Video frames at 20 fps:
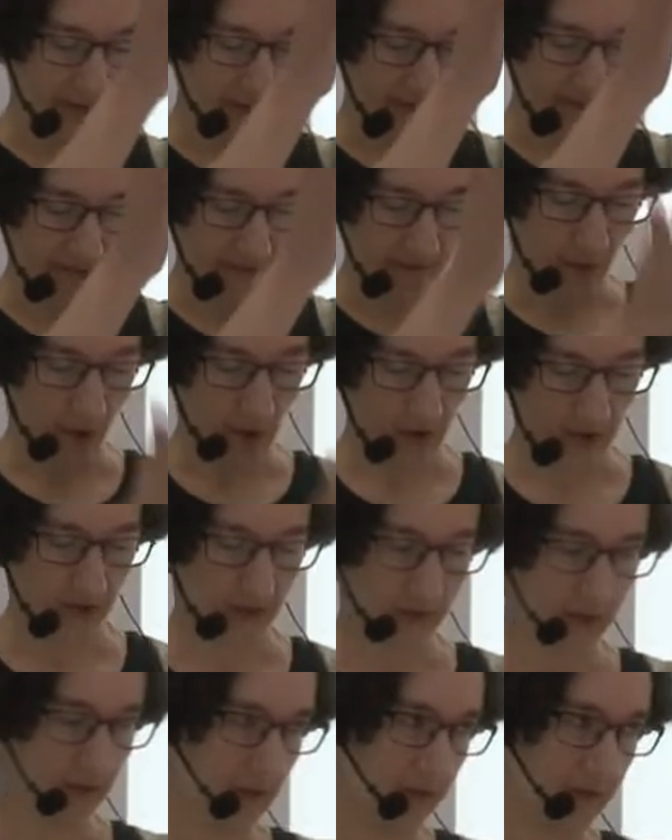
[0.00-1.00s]

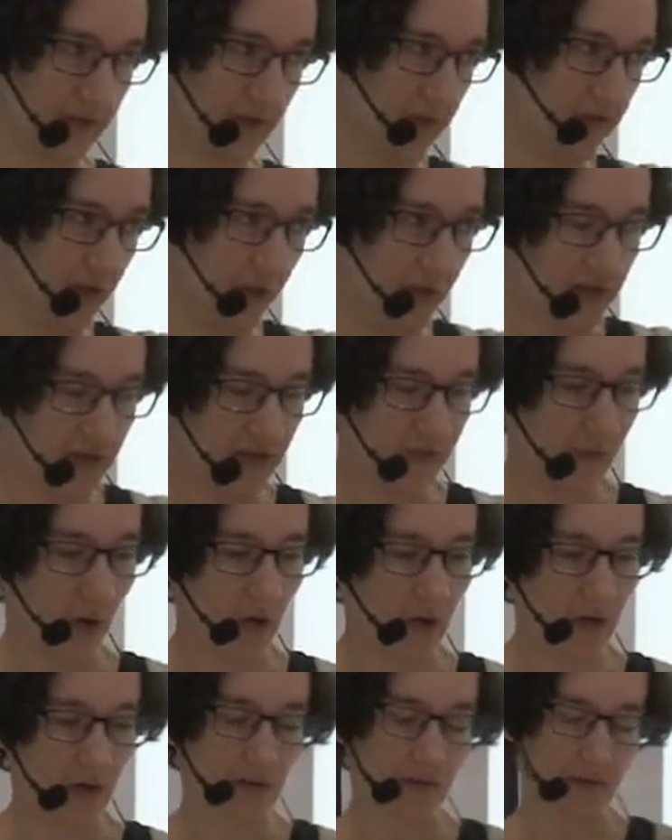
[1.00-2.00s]
model some very
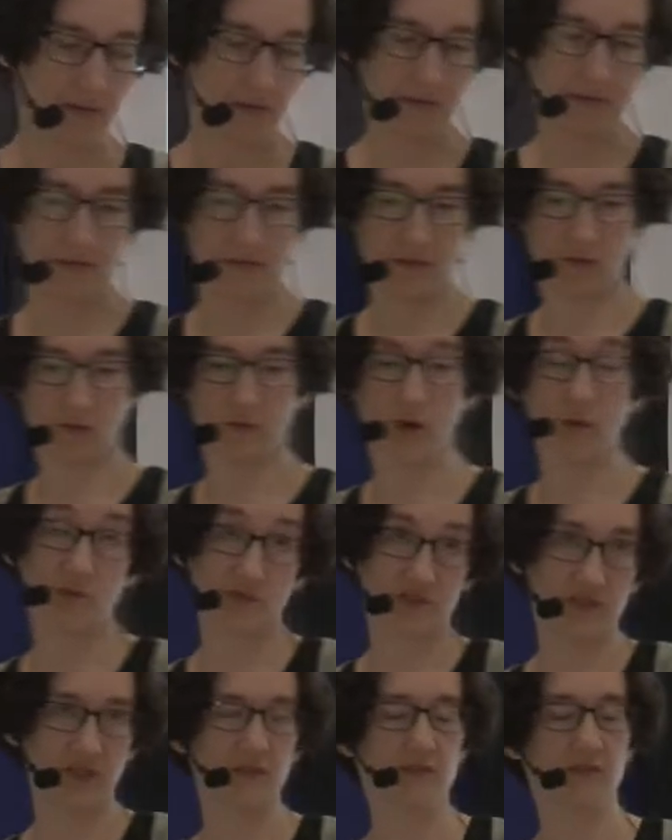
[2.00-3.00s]
small, or
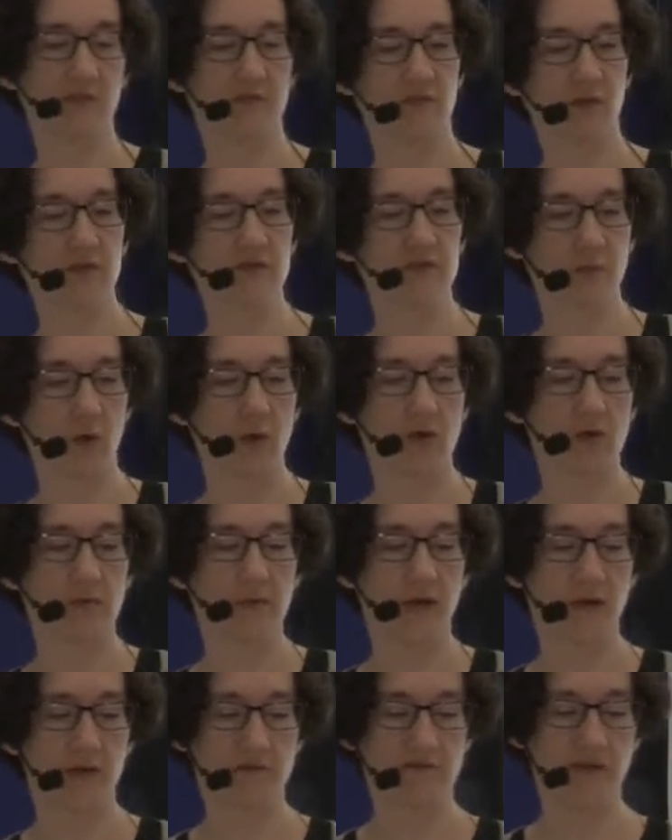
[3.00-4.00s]
represent some very small
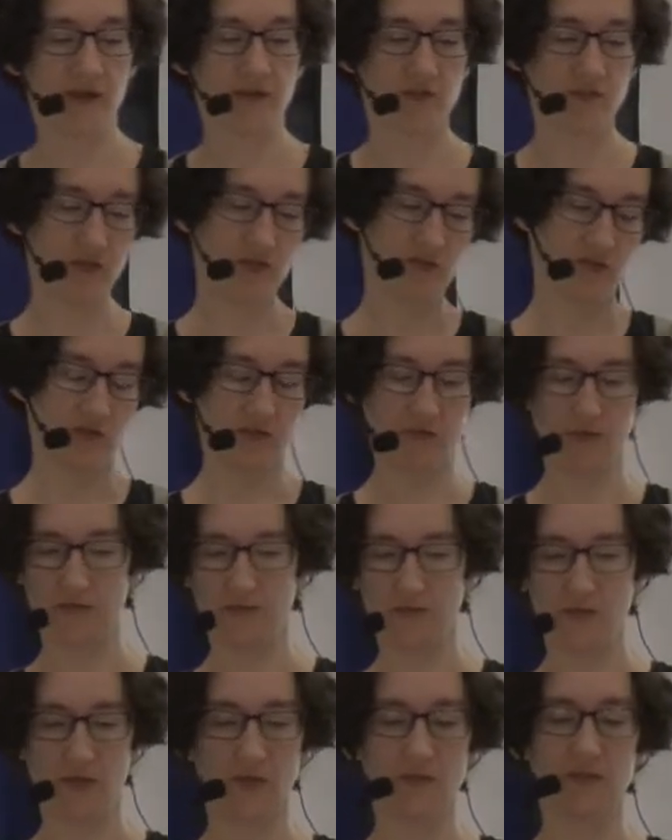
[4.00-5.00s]
amount of that speech, so
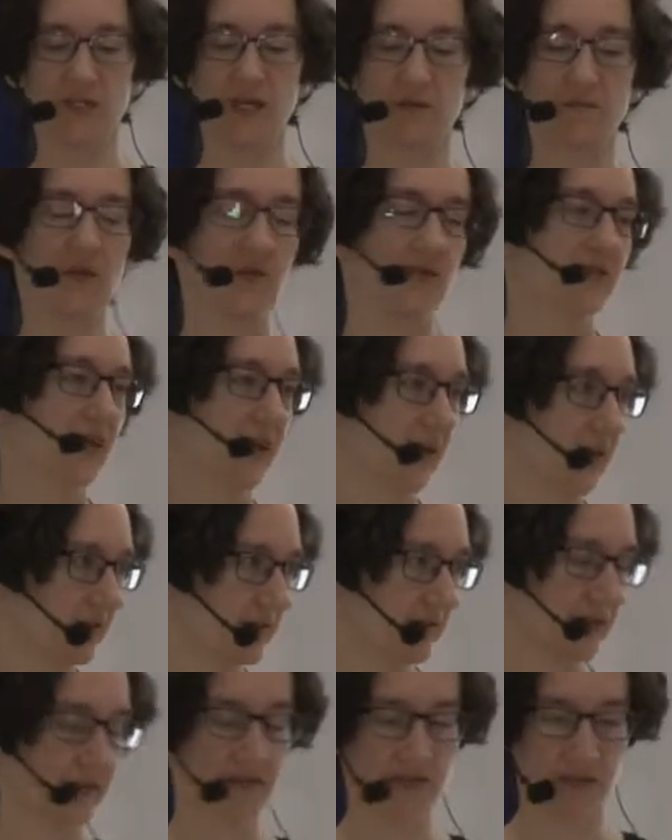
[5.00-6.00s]
10
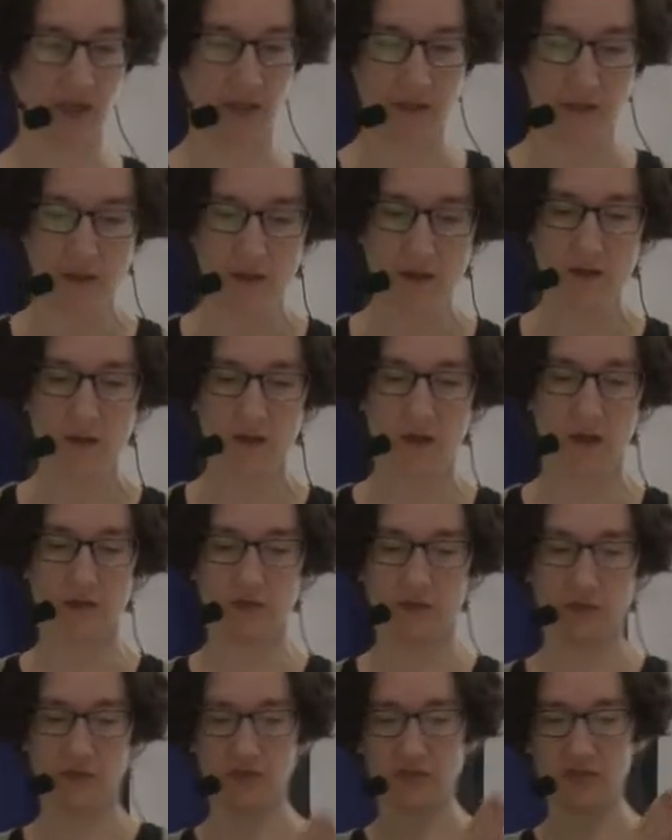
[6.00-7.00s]
milliseconds, let's say. Right?
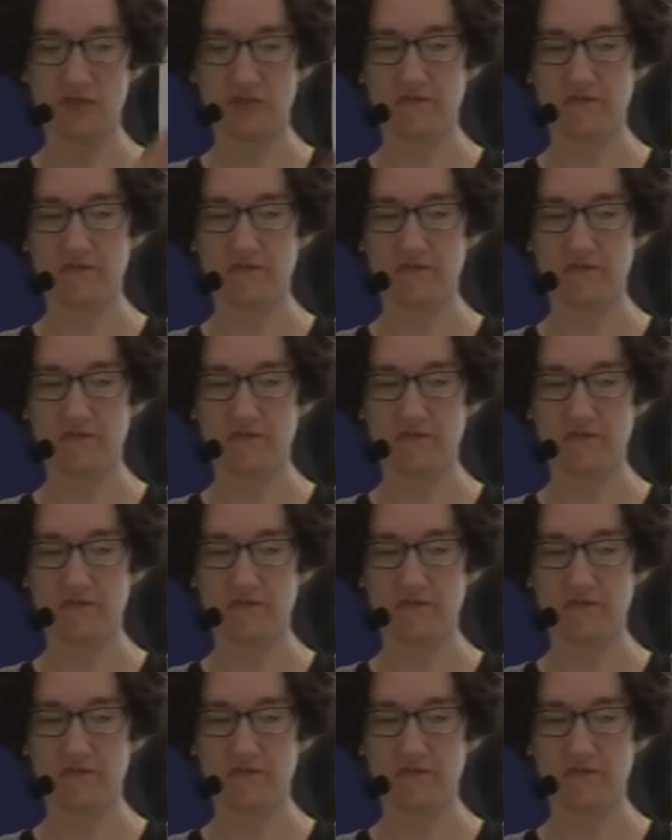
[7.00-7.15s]
So it's just a